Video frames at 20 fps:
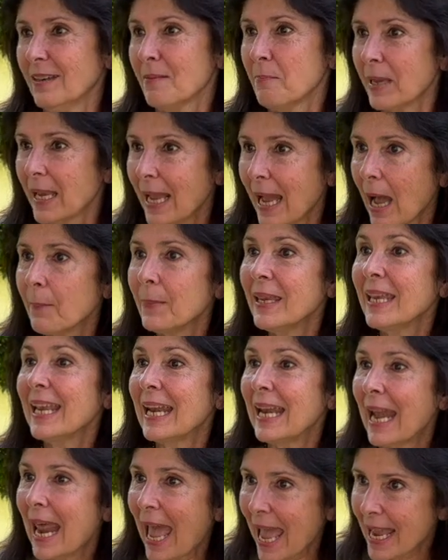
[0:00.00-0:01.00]
Becoming
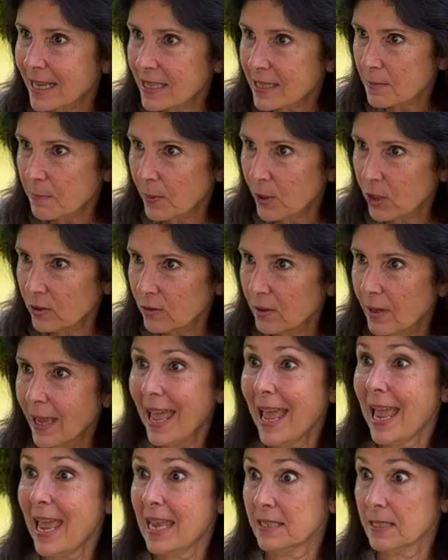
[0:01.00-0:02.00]
an expert,
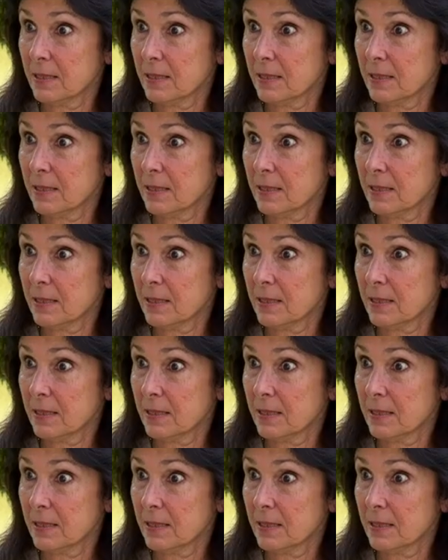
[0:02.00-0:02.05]
a